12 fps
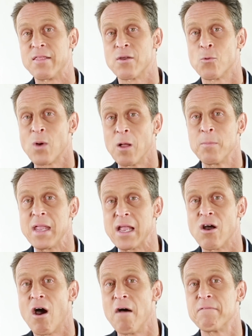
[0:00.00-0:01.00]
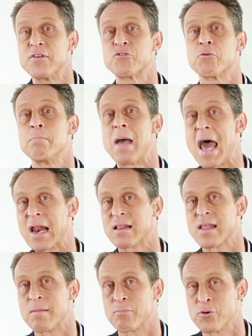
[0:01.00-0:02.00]
and their well being often
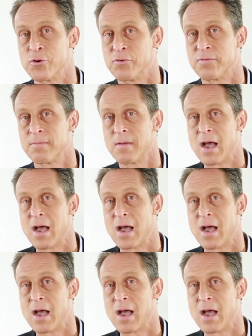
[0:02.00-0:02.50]
dramatically improve.